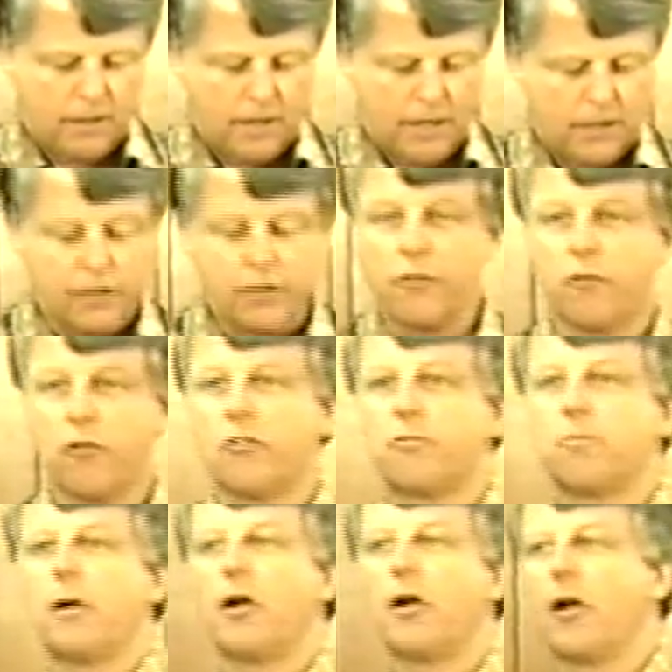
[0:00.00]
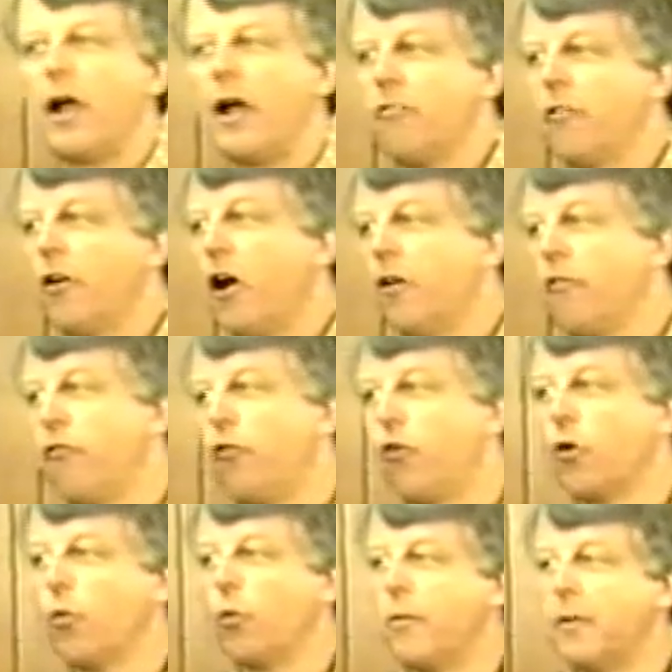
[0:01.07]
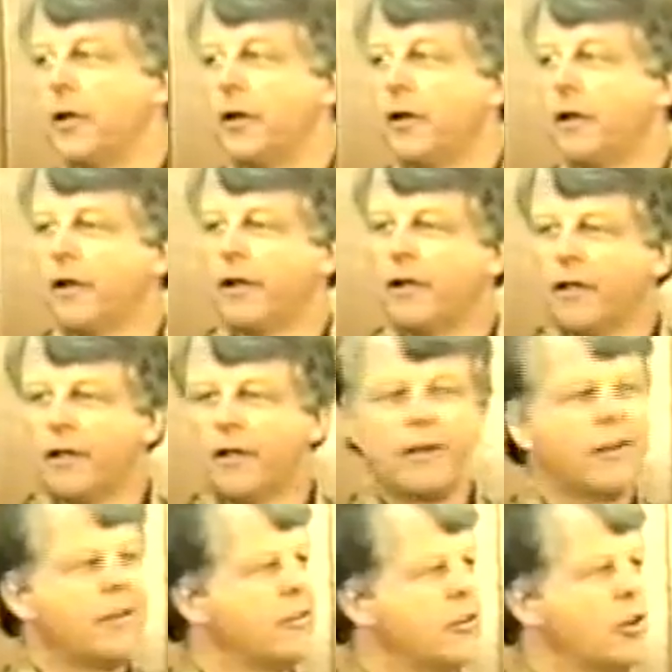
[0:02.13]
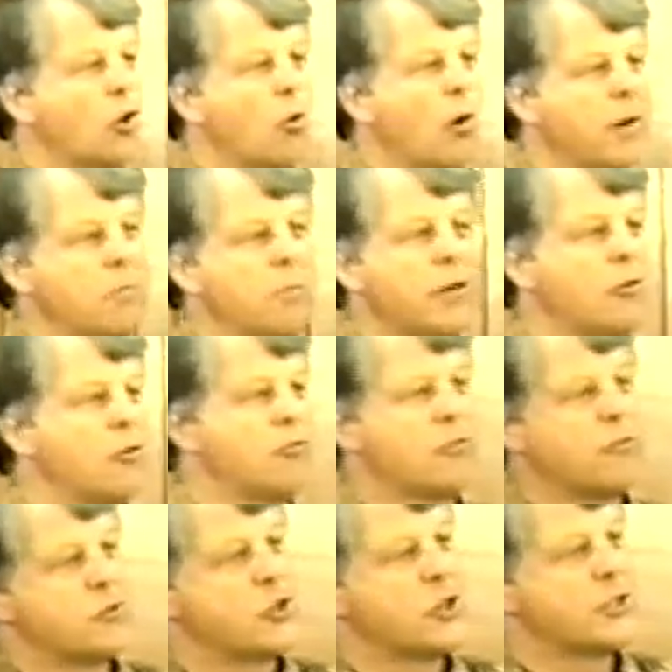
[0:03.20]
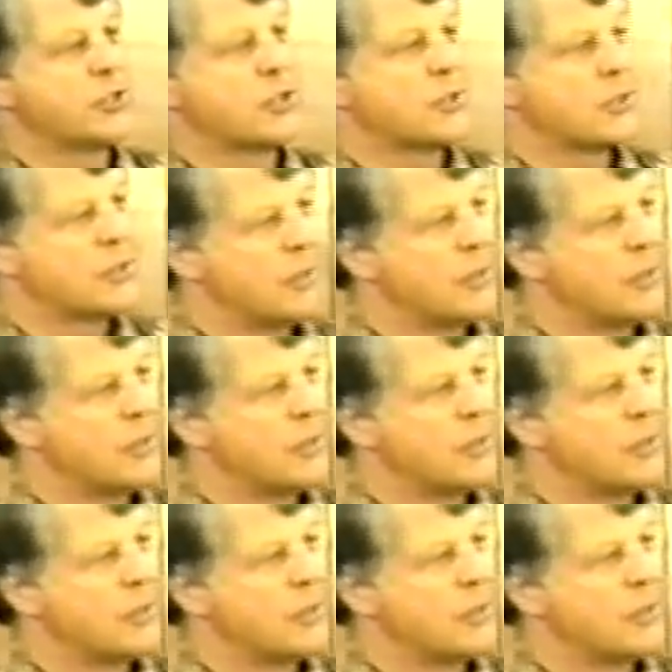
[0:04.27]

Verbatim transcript: And in the first paragraph are four women, the grandmothers of Jesus.